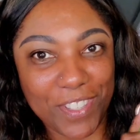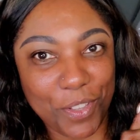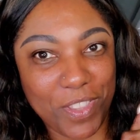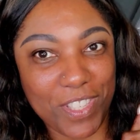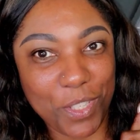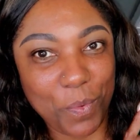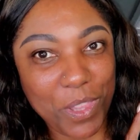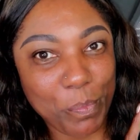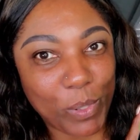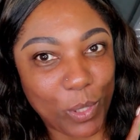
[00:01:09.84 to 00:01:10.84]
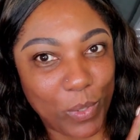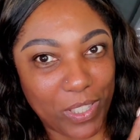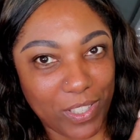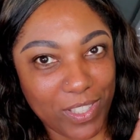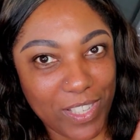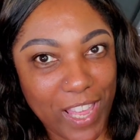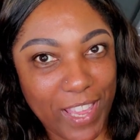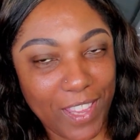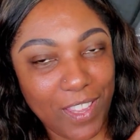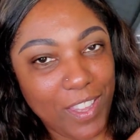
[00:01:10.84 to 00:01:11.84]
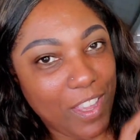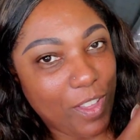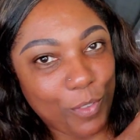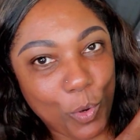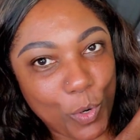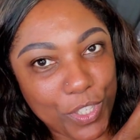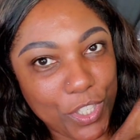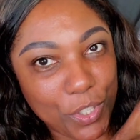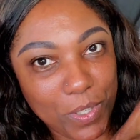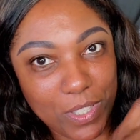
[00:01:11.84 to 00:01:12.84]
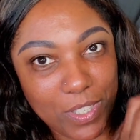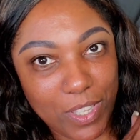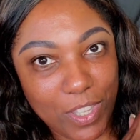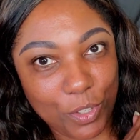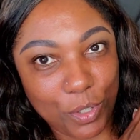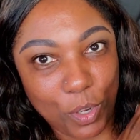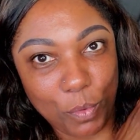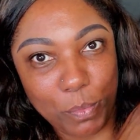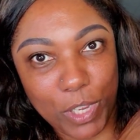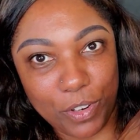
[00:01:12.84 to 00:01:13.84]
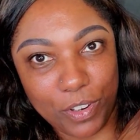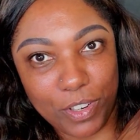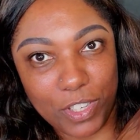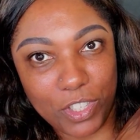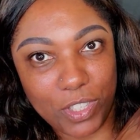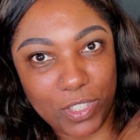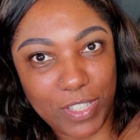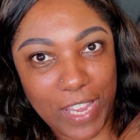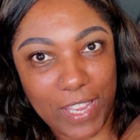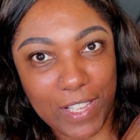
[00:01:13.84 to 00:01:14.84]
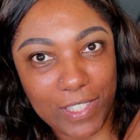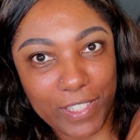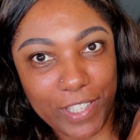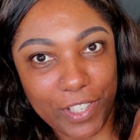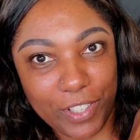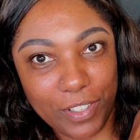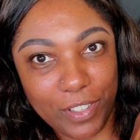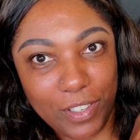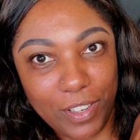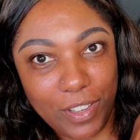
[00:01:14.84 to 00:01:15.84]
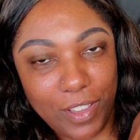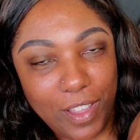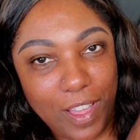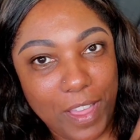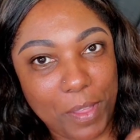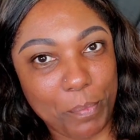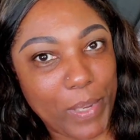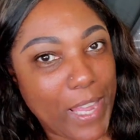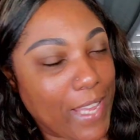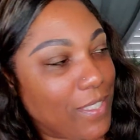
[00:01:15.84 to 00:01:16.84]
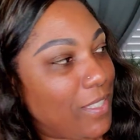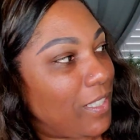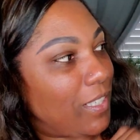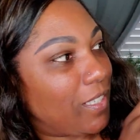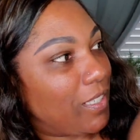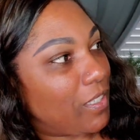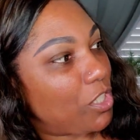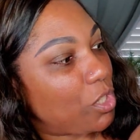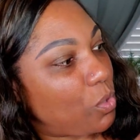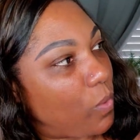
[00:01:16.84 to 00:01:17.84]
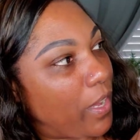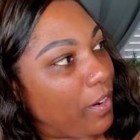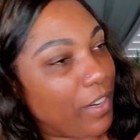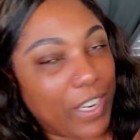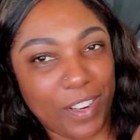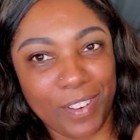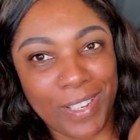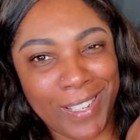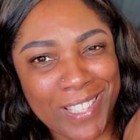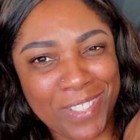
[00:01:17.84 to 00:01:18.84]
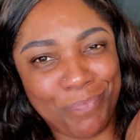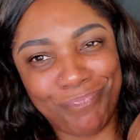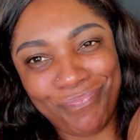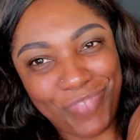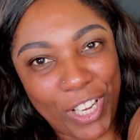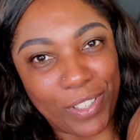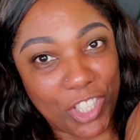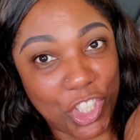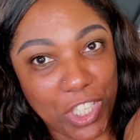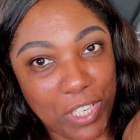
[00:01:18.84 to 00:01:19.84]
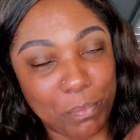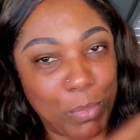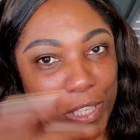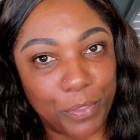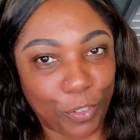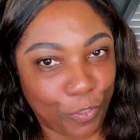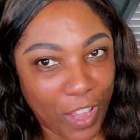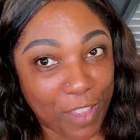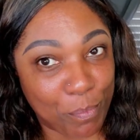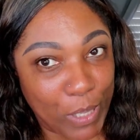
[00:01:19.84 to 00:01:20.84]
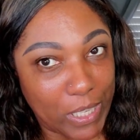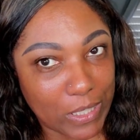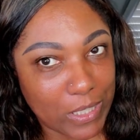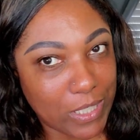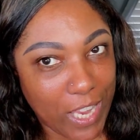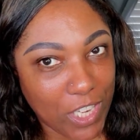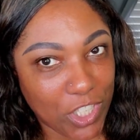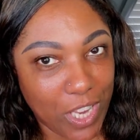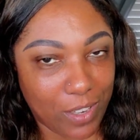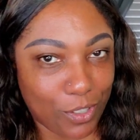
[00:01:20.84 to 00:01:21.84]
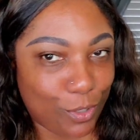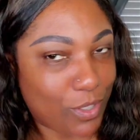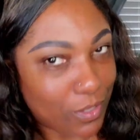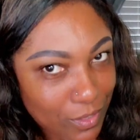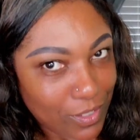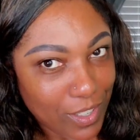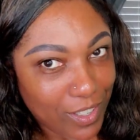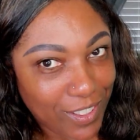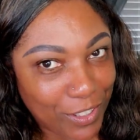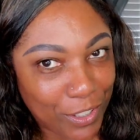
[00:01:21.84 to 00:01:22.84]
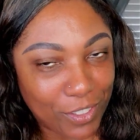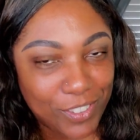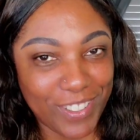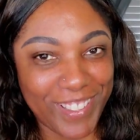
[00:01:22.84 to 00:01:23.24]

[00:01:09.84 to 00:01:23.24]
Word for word: so this is what the blue one looks like. Of course, as you can see, there's no mirror. It's just a clear um, plastic square here, and it is fairly cheap, but for five bucks, eight shadows, you know,